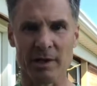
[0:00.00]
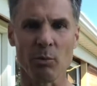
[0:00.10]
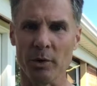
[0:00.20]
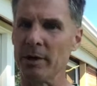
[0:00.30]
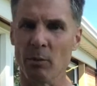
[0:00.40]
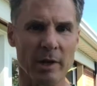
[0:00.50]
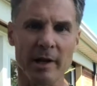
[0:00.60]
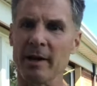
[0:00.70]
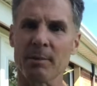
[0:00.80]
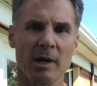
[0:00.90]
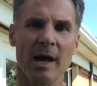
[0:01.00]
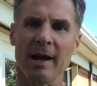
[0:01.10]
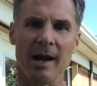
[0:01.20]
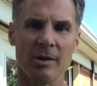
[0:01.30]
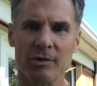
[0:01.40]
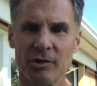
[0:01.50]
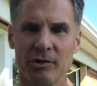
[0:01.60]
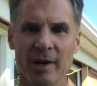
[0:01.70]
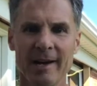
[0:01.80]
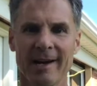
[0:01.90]
we laid up a lot of
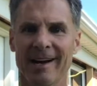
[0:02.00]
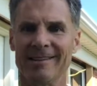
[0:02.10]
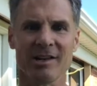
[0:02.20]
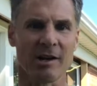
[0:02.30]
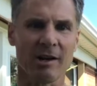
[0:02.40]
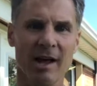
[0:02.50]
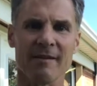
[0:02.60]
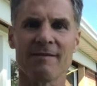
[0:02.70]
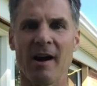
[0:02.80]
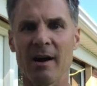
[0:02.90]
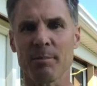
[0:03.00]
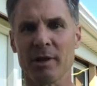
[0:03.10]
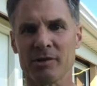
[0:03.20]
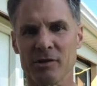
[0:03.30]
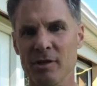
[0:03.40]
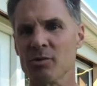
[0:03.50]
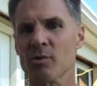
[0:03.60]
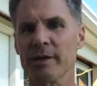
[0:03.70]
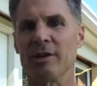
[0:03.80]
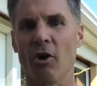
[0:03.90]
houses. Did a lot of fireplaces. He was
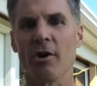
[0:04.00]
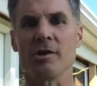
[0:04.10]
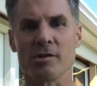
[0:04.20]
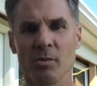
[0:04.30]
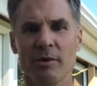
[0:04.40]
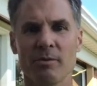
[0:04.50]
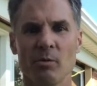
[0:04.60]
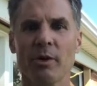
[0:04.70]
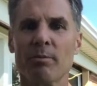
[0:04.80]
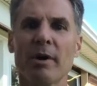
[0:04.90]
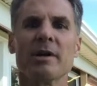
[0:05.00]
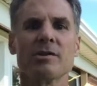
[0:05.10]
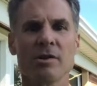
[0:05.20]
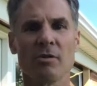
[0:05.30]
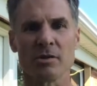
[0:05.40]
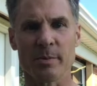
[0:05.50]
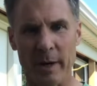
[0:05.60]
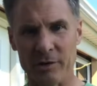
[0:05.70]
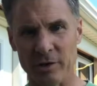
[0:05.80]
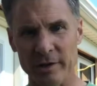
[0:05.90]
really an artist with brick and stone,
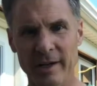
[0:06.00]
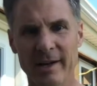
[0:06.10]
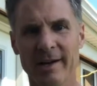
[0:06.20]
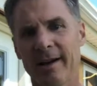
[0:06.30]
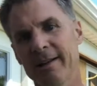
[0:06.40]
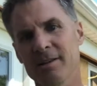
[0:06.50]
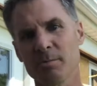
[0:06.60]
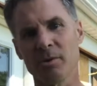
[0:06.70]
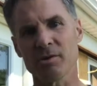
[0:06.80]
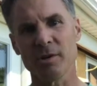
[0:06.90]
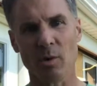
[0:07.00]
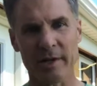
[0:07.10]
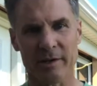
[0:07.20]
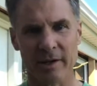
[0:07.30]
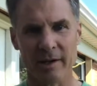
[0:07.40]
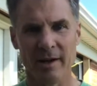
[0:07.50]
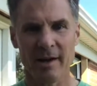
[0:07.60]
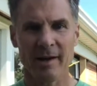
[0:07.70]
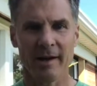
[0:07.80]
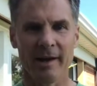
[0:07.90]
especially. That's mostly what he did.
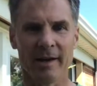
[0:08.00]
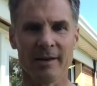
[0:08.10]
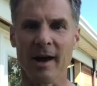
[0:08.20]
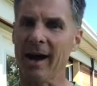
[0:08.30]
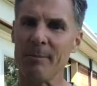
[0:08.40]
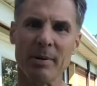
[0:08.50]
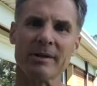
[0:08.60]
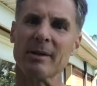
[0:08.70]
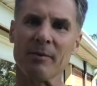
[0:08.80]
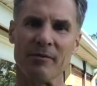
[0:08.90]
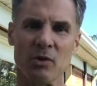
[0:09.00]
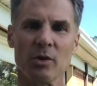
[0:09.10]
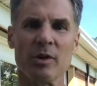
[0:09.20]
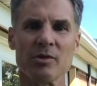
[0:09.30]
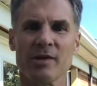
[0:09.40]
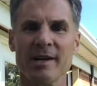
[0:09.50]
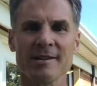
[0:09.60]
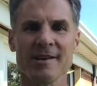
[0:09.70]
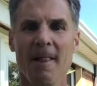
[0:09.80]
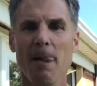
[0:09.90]
And I picked up a few of those
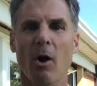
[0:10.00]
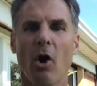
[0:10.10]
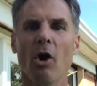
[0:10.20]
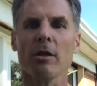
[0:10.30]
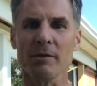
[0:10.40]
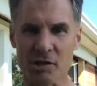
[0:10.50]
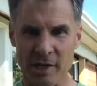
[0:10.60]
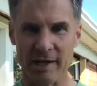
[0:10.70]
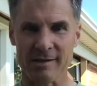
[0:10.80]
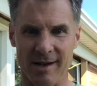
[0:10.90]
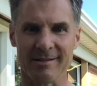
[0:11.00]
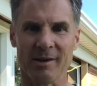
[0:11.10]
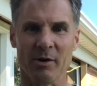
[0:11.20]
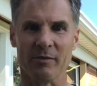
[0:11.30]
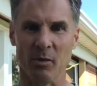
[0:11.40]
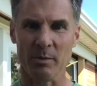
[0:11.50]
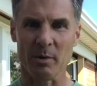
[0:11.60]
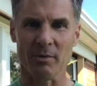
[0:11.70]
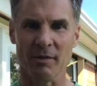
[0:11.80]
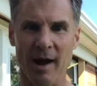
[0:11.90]
things. All of us kids hod carried for him.
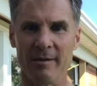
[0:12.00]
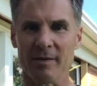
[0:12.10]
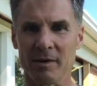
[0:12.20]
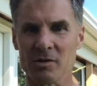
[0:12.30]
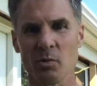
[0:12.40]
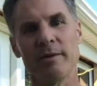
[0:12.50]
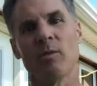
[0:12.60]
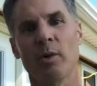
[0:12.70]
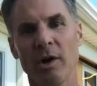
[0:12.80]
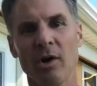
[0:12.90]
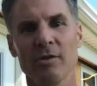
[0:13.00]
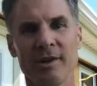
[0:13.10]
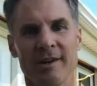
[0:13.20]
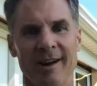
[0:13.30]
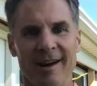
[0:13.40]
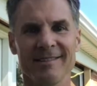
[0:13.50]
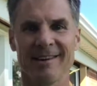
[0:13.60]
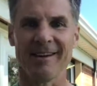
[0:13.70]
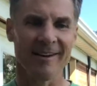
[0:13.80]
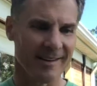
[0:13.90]
There were 5 of us. We all did hod
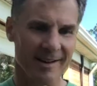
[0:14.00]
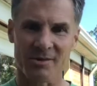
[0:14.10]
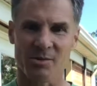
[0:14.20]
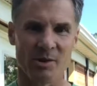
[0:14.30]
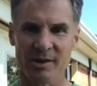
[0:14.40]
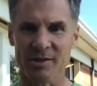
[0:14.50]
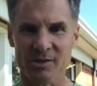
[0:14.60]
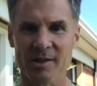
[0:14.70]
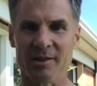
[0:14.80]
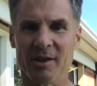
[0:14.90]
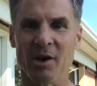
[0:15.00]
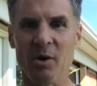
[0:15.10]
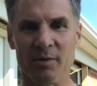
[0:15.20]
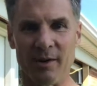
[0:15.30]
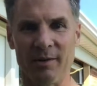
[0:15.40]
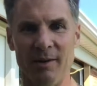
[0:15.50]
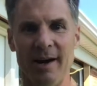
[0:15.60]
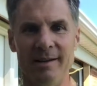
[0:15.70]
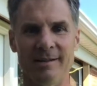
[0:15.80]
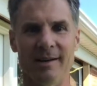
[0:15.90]
carry, and that was really the gopher,
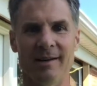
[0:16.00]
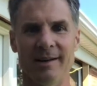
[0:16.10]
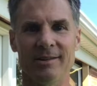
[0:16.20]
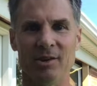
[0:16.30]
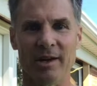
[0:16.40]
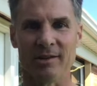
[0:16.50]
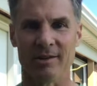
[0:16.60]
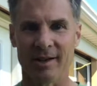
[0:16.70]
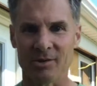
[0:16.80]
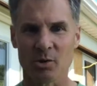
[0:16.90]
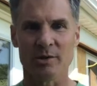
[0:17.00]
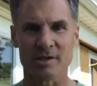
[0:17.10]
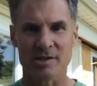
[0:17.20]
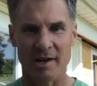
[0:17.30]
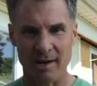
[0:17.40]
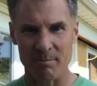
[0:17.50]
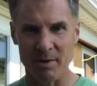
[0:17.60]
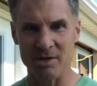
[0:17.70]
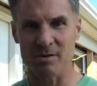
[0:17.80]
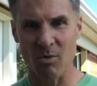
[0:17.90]
right? In doing the setup,
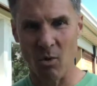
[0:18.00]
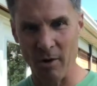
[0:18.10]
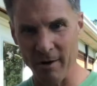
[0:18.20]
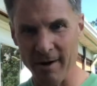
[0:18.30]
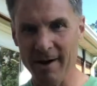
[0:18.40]
mixing mortar,